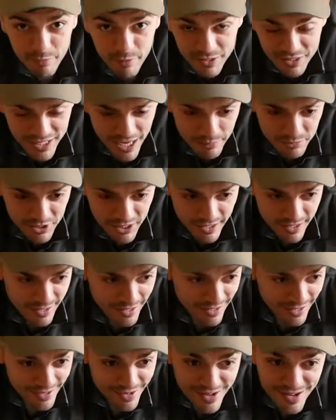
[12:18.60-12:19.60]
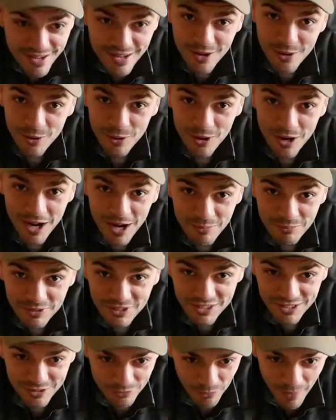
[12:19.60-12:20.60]
perception. Whew, I'm
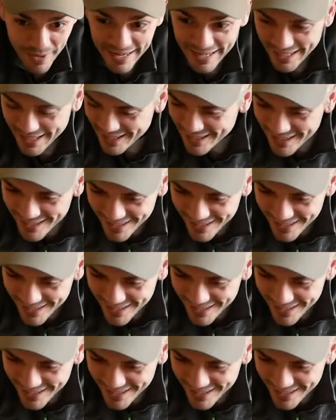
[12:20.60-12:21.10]
just sweating.